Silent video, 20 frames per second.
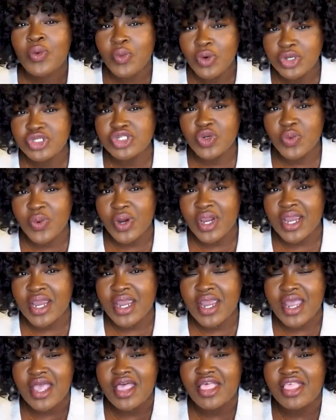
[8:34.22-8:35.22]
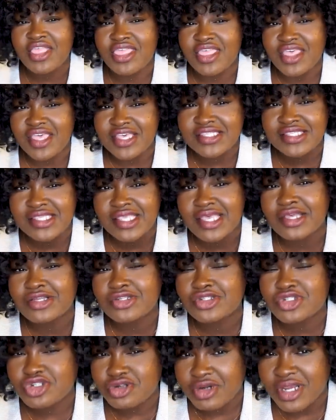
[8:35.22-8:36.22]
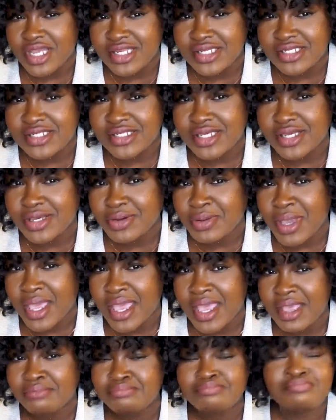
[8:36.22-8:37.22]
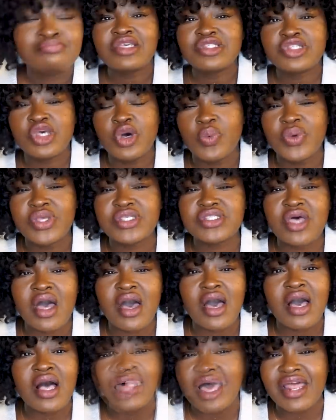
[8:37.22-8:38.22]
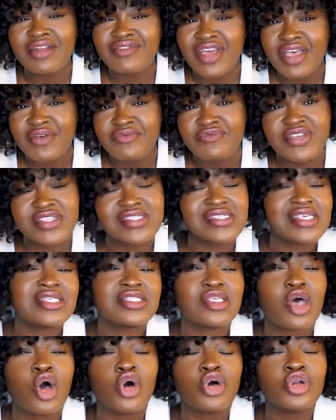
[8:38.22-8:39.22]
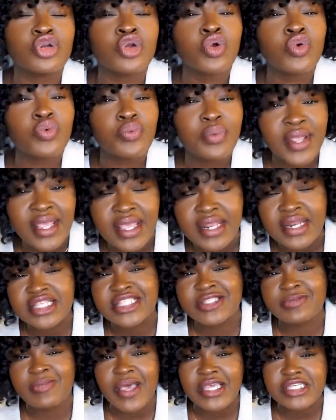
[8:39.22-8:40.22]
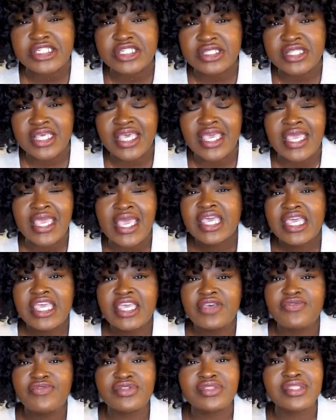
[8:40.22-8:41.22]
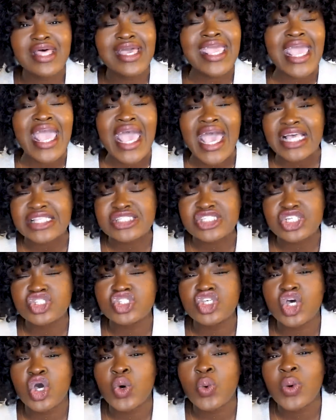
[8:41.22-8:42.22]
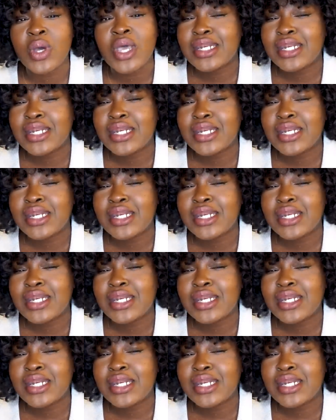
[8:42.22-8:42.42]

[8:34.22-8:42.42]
Would you wear this trend? Okay, so we saw a lot of emphasis on green, especially even like head to toe